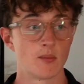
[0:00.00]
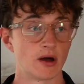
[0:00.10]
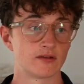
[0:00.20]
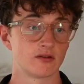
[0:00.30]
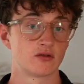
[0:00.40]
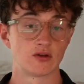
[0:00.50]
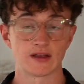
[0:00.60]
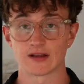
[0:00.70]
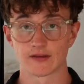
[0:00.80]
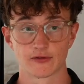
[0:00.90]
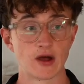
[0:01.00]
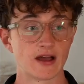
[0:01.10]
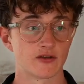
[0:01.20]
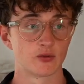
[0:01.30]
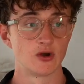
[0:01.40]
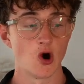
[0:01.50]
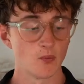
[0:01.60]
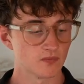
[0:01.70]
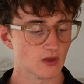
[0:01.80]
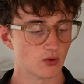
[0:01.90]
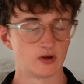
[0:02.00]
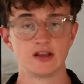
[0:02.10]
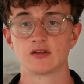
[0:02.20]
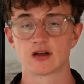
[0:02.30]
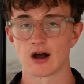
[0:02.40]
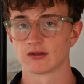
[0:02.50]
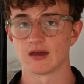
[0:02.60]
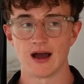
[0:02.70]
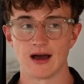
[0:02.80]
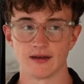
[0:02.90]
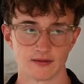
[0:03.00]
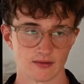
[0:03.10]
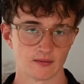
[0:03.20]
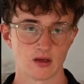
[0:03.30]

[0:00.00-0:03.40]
But to get that swing, as we know, you need to count the and.